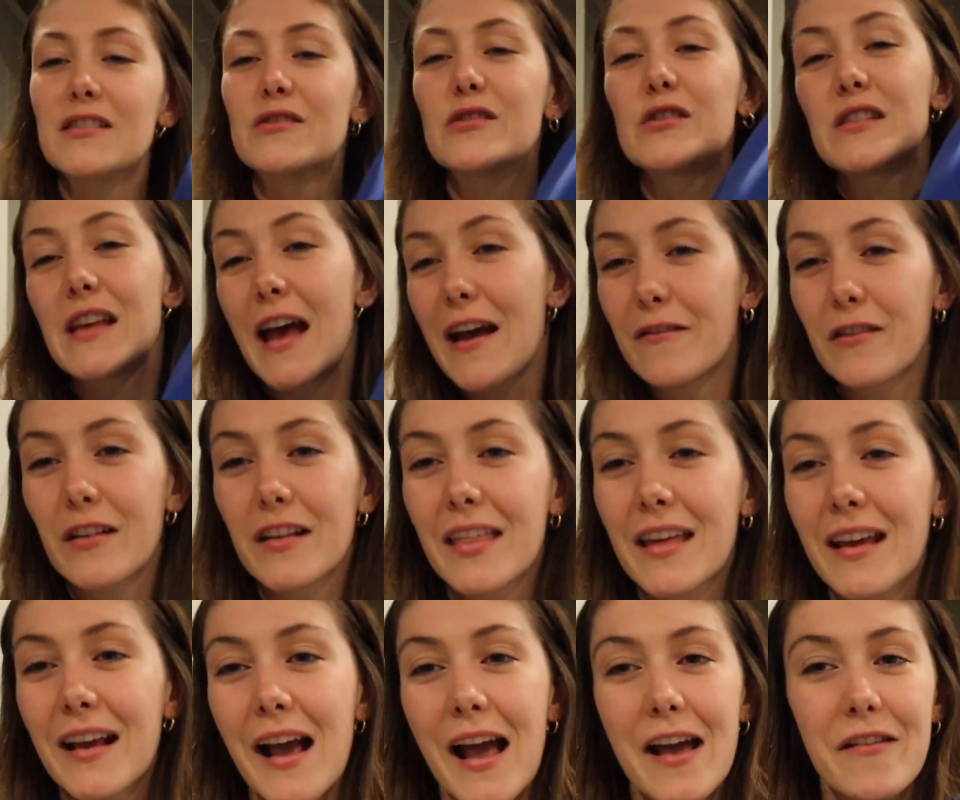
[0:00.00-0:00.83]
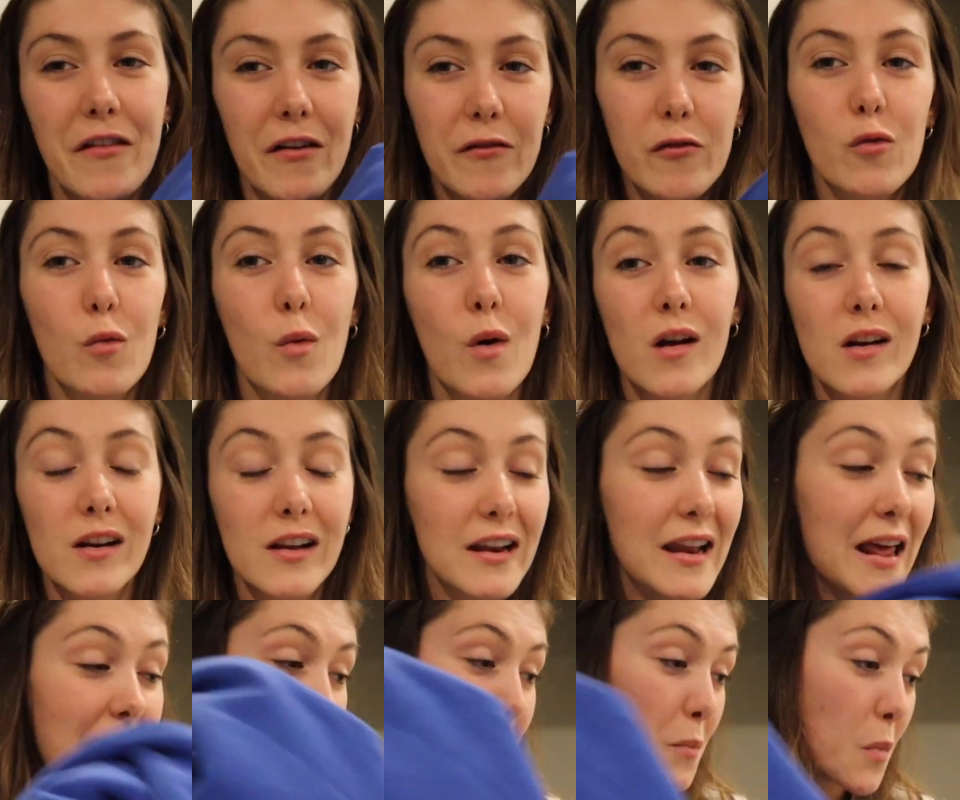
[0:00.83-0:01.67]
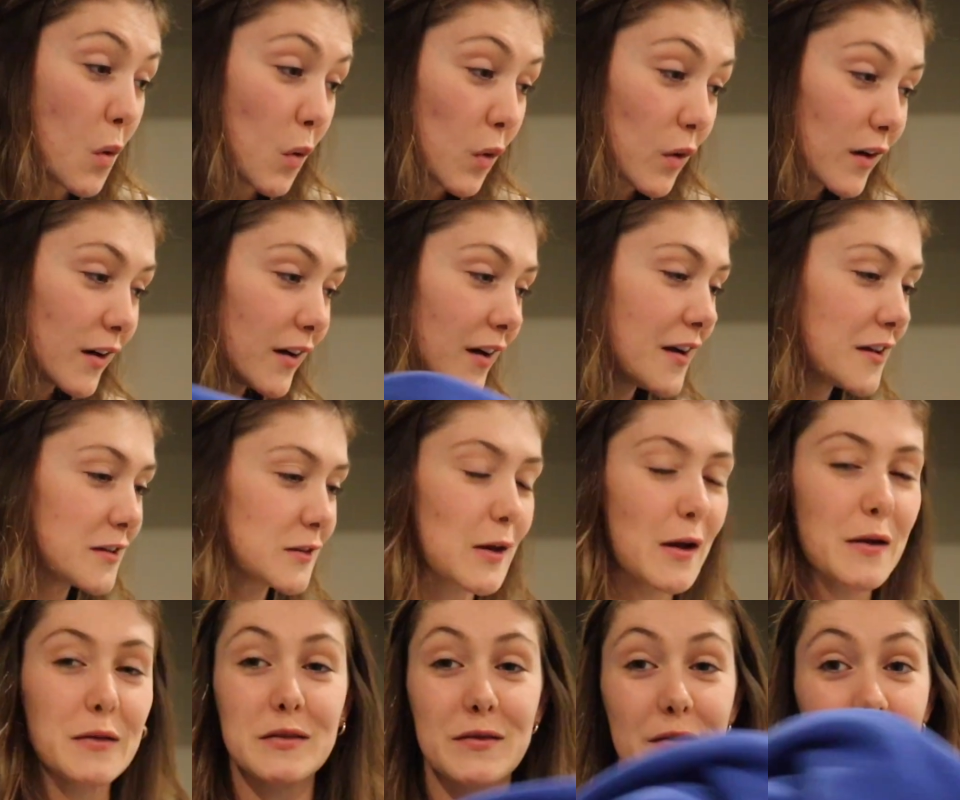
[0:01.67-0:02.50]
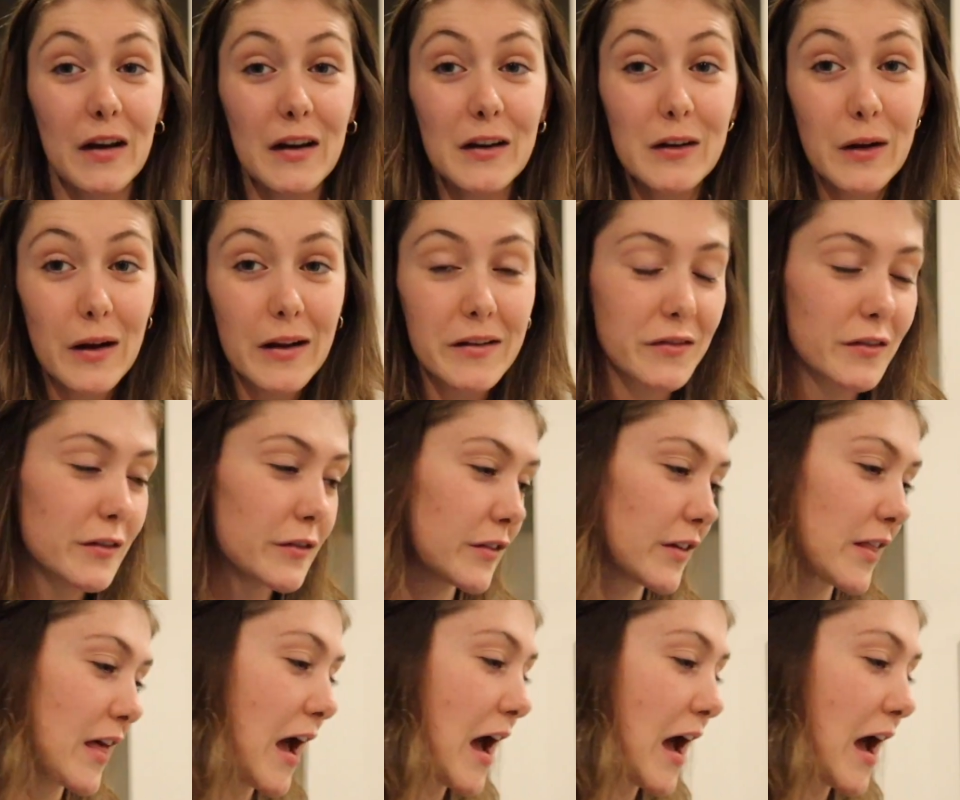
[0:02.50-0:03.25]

It's just everything I've ever wanted and more. So I was very grateful for